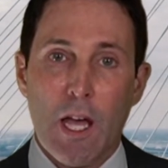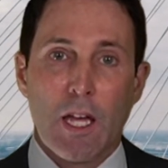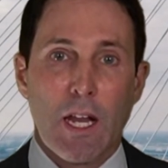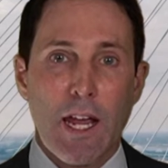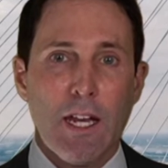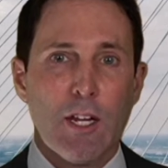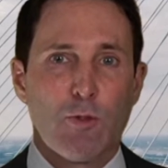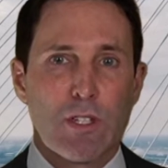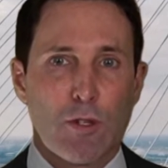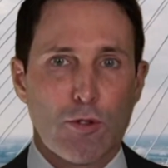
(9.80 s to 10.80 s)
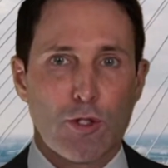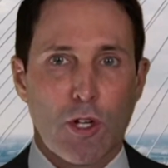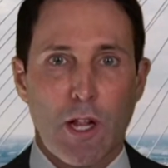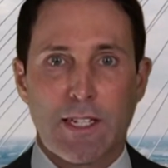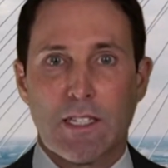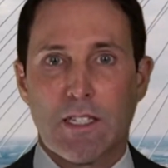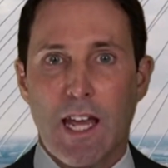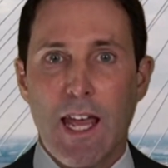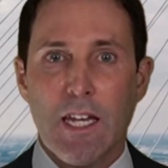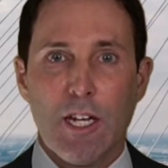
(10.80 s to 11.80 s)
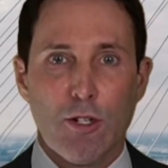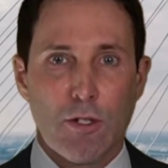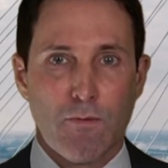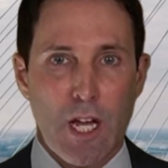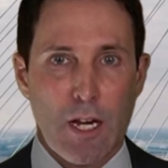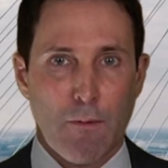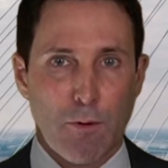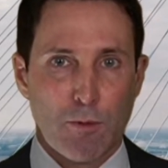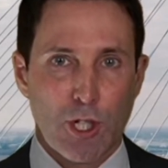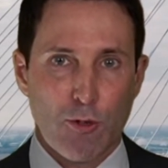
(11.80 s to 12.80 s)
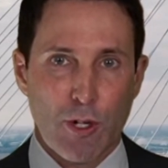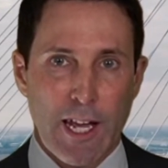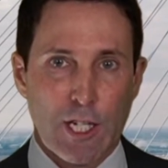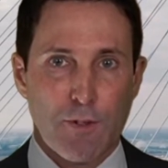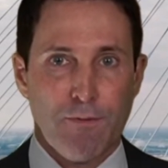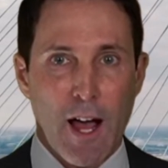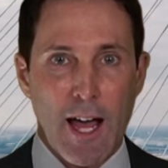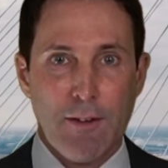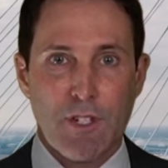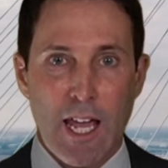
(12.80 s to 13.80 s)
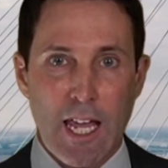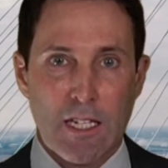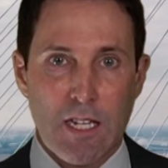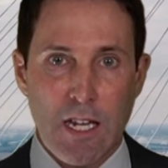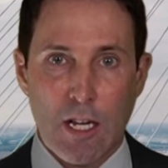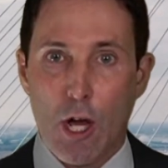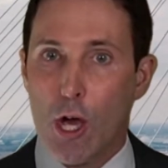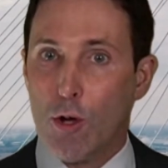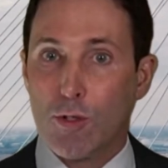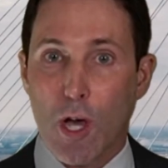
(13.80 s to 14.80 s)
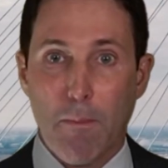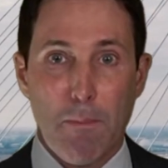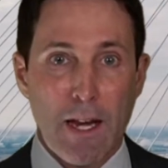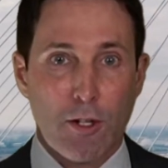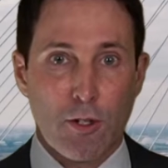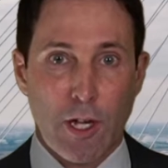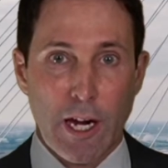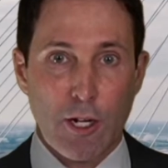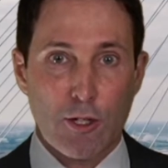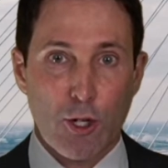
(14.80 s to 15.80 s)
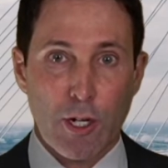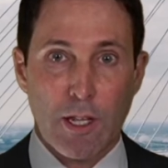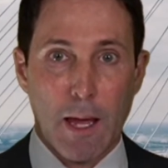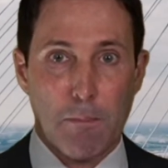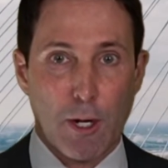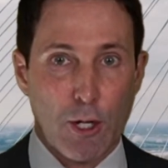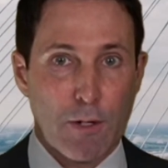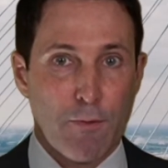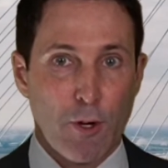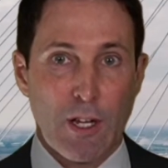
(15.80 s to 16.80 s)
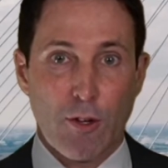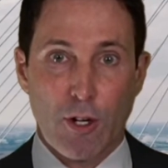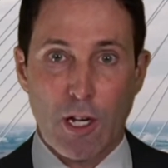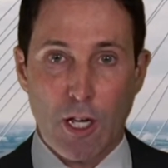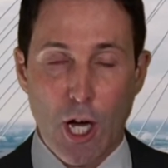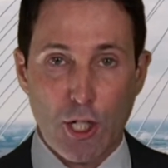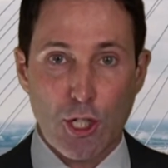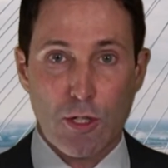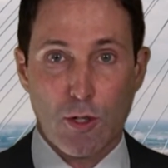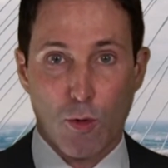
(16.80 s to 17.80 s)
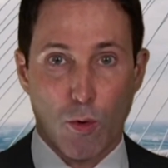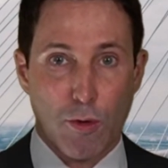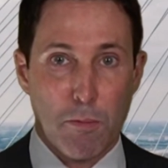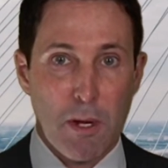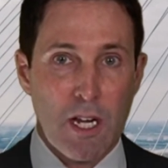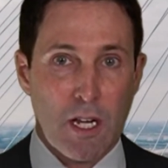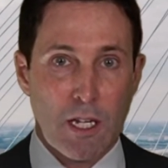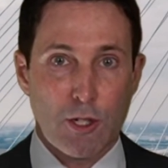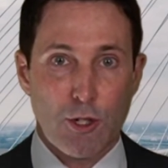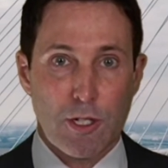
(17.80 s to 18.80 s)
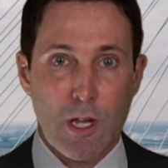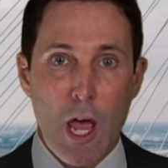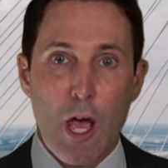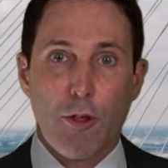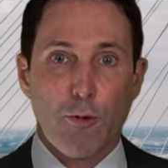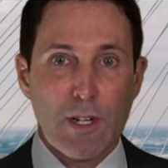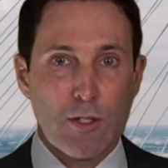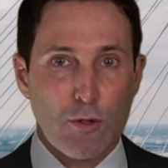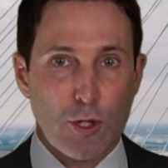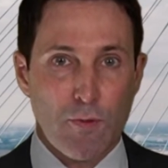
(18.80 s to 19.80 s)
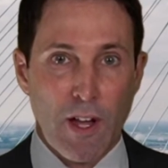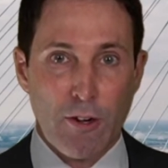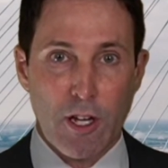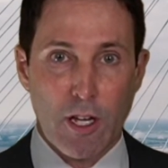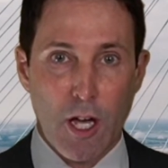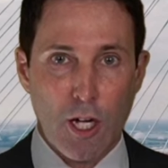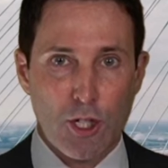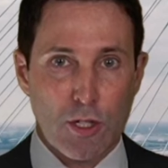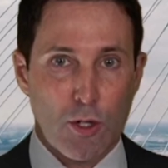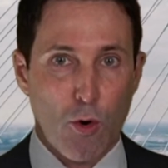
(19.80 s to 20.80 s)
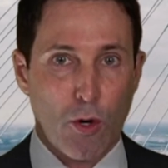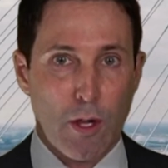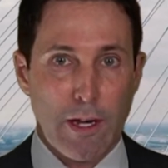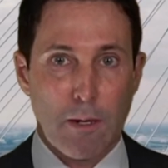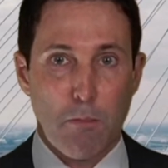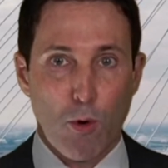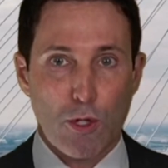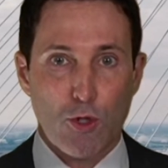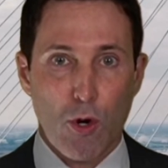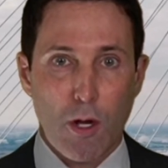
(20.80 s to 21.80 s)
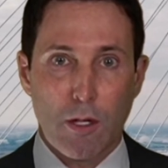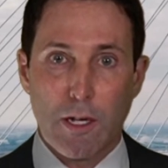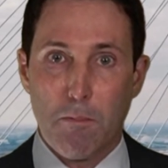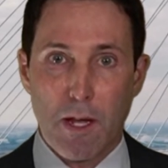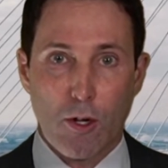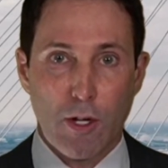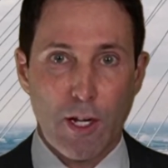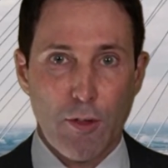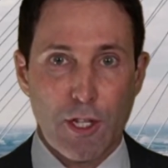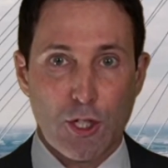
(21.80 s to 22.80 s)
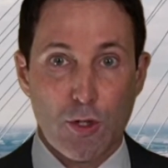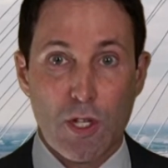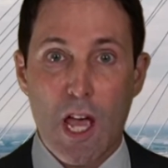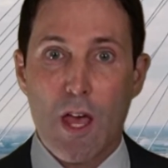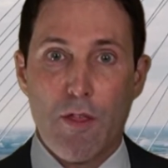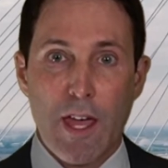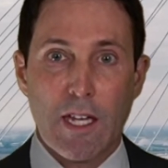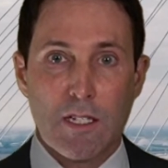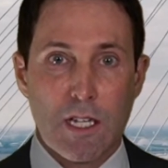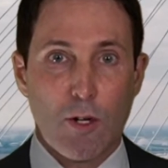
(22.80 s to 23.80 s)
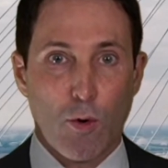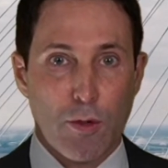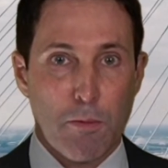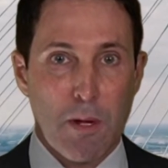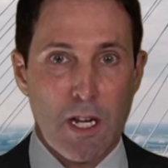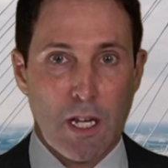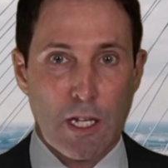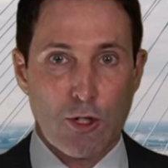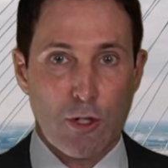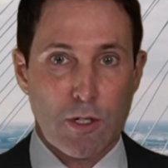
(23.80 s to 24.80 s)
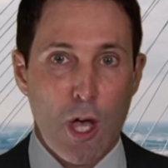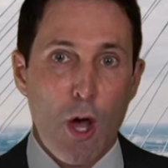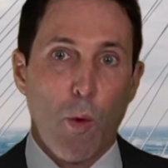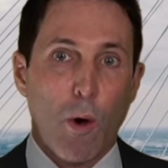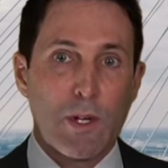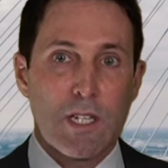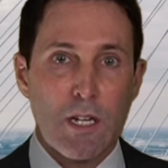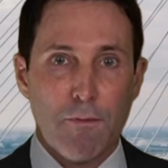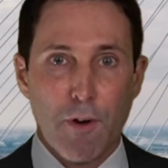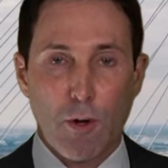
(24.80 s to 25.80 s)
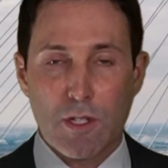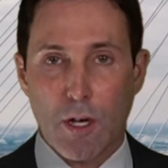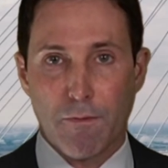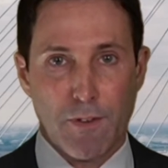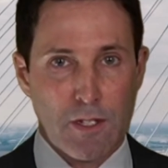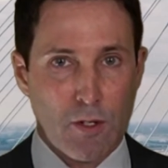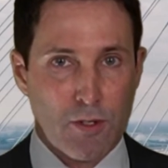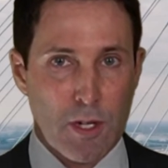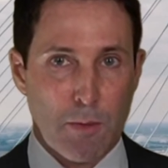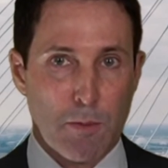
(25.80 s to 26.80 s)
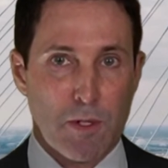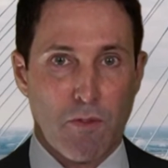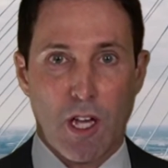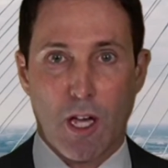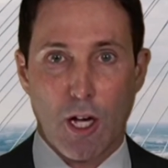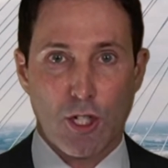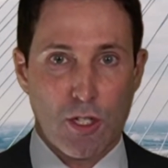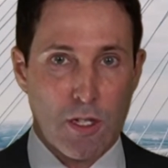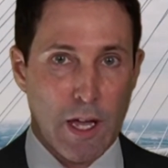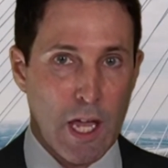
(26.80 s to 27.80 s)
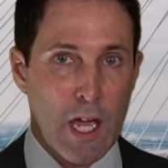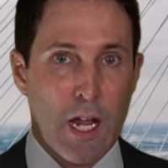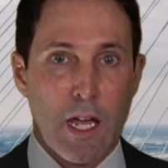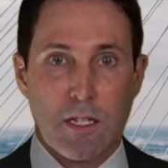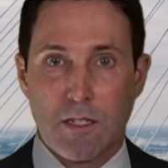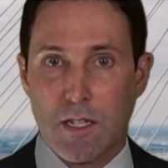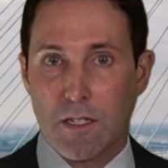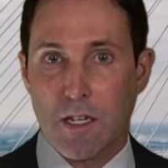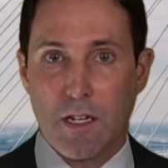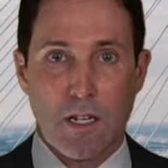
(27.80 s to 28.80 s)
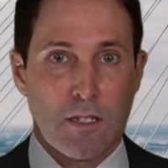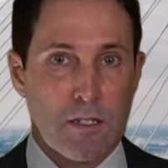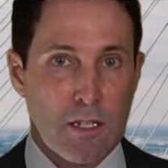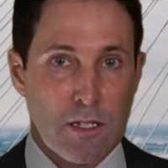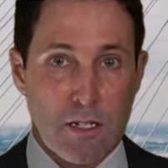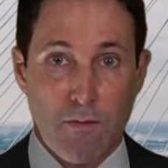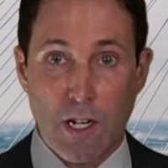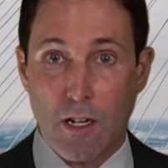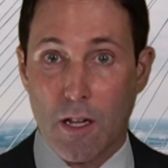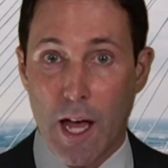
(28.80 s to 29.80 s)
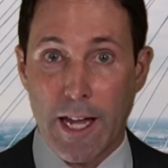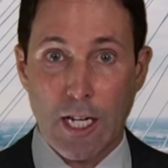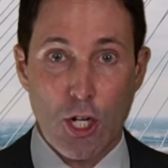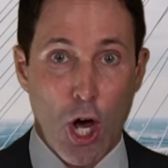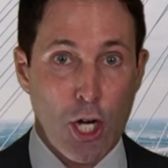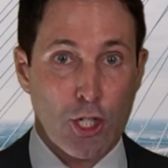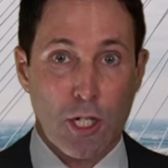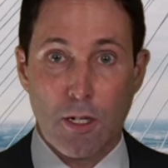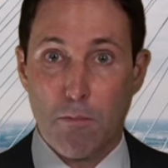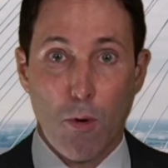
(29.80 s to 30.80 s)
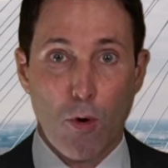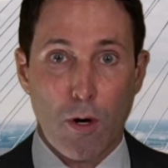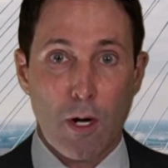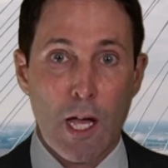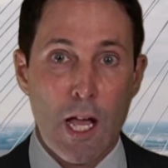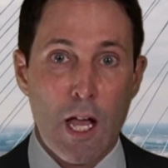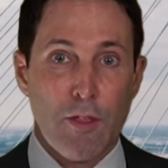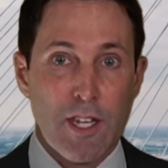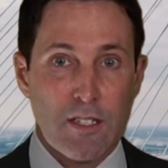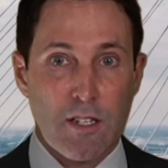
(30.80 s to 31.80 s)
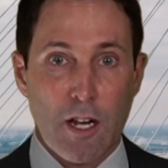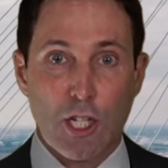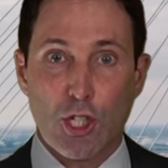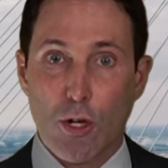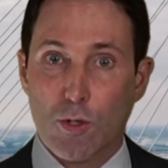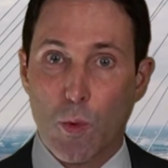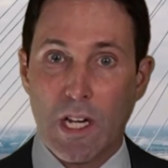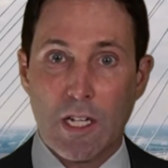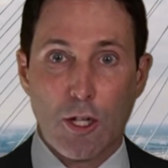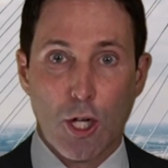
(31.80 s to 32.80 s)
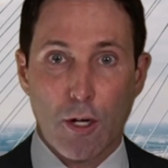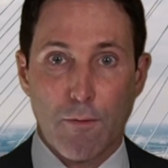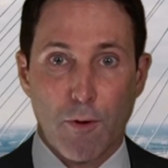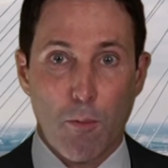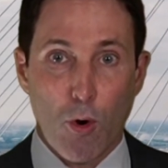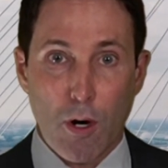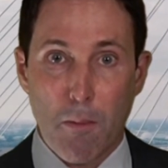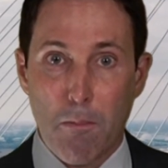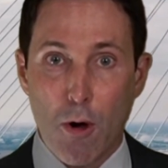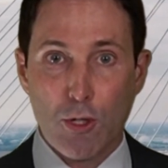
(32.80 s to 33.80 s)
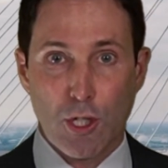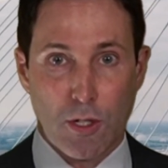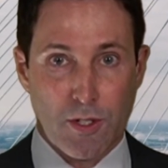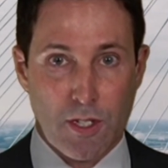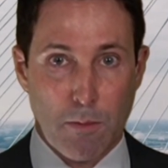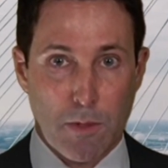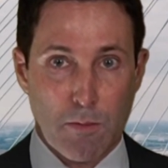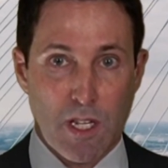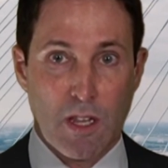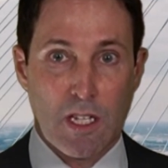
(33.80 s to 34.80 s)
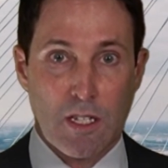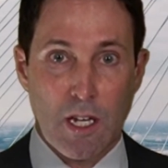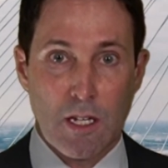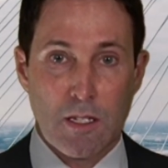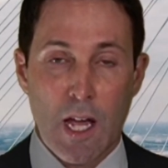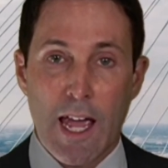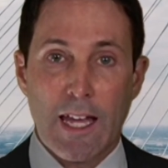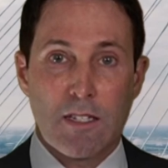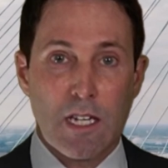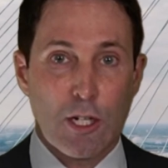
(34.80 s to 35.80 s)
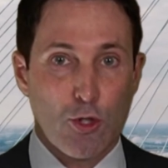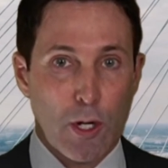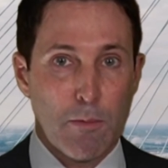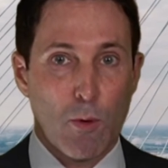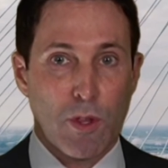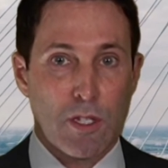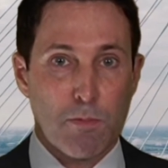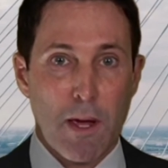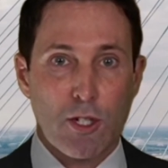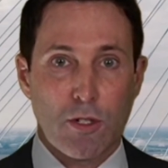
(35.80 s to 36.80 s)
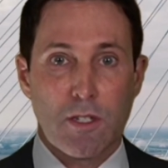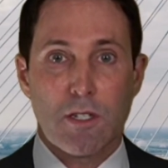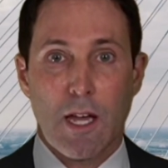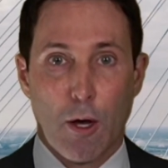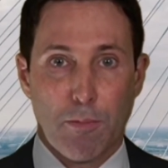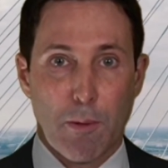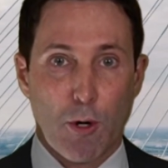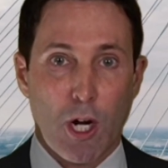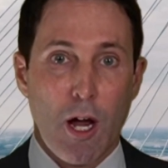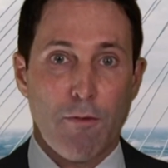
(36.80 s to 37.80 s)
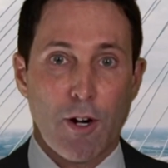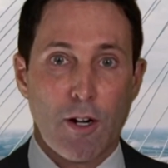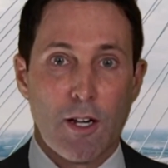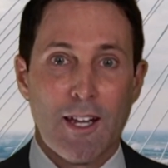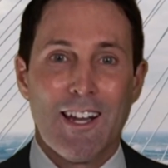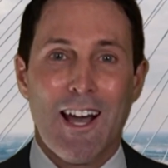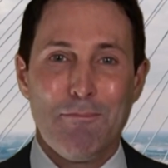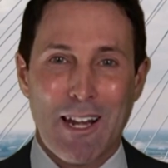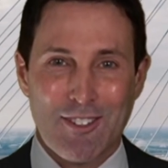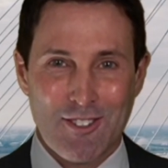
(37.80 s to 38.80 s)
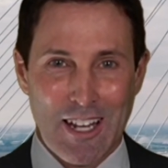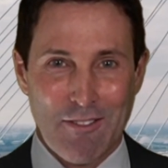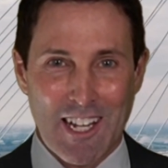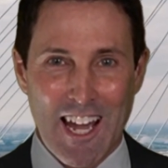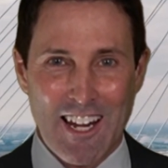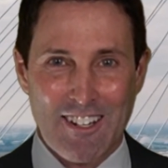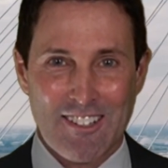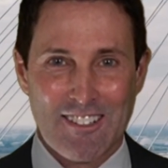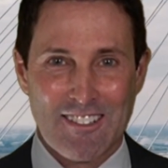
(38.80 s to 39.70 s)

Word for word: Canadian researchers collected 10 years of data from children aged 5 to 18 who sought medical care during that period for either concussions or orthopedic injuries. The researchers found concussions correlated more strongly to mental health issues than did orthopedic injuries. While we tend to focus on physical symptoms of concussions like headaches, dizziness, sensitivity to light, nausea, nausea, and more. This study shows we need to look for more emotional symptoms in these kids and seek treatment with a specialist to help them recover. I'm Dr. David Geier.